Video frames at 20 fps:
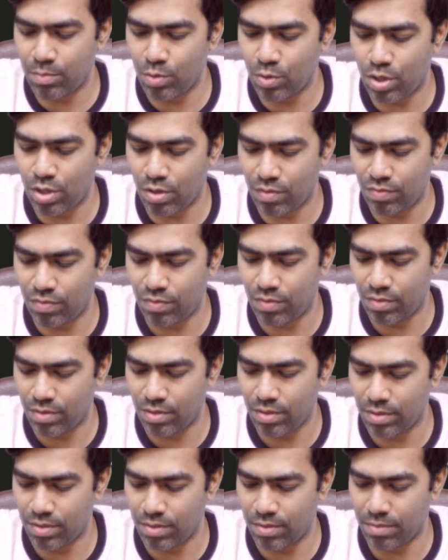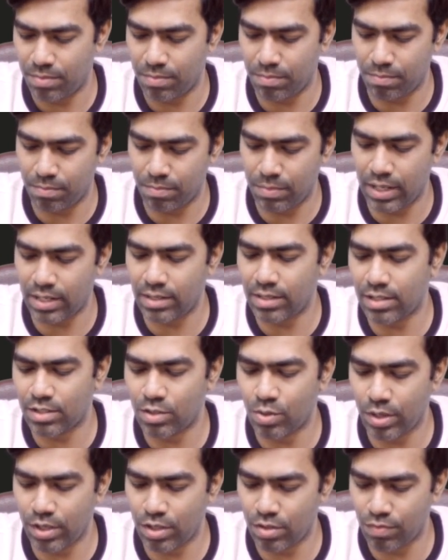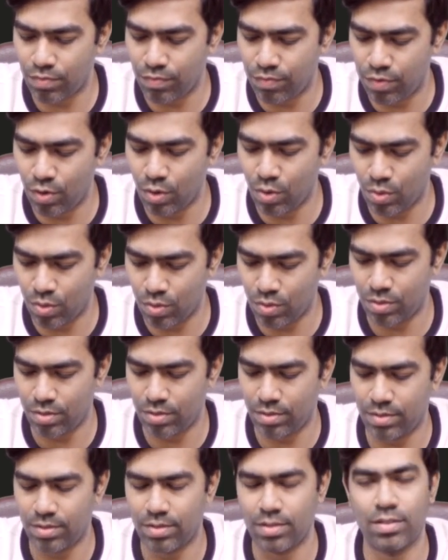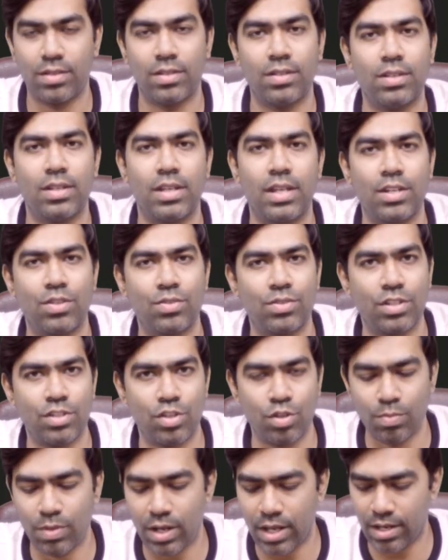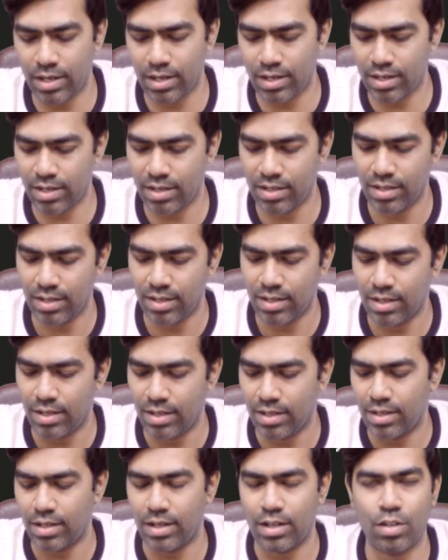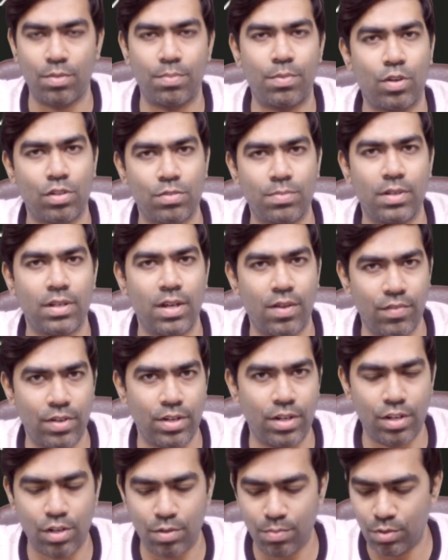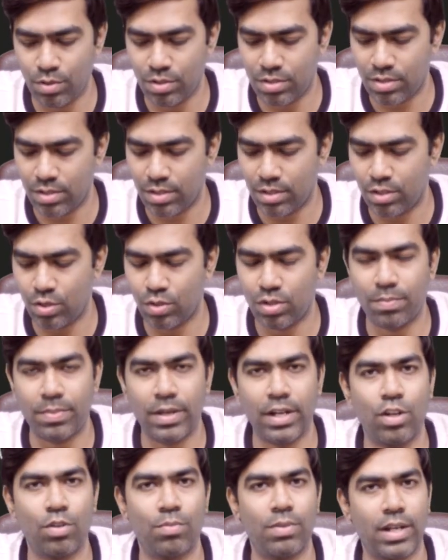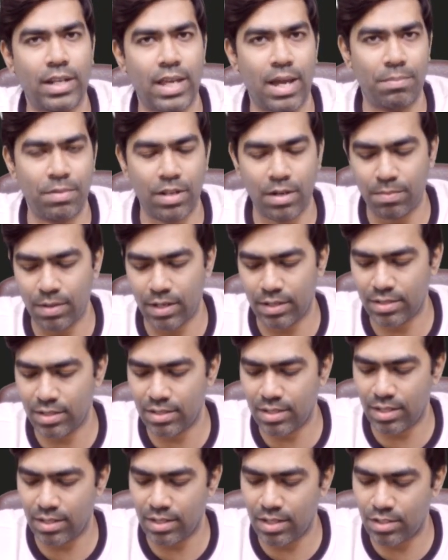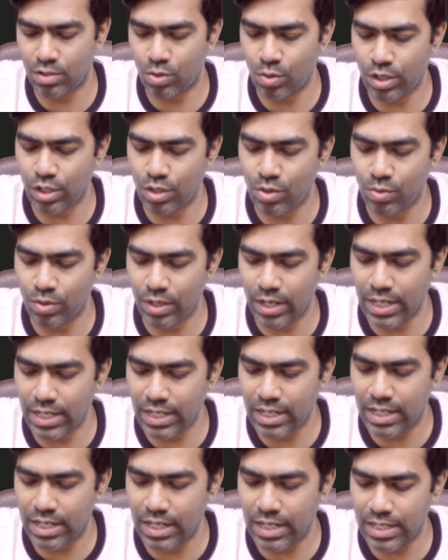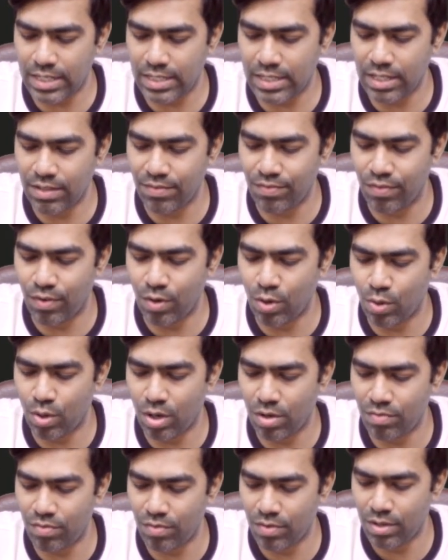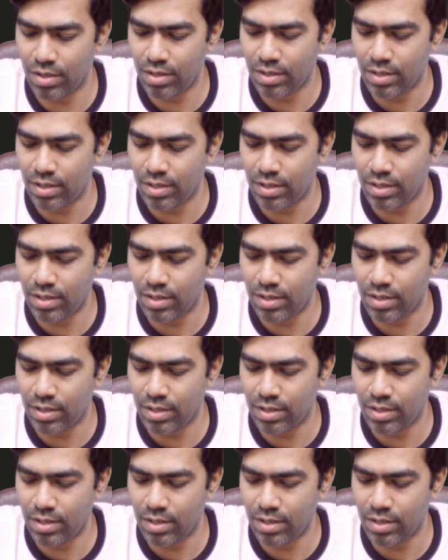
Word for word: amount of blood that's going to flow into the tubular area into the proximal convoluted tubules through the peritubular capillary plexus and that's going to increase the flow of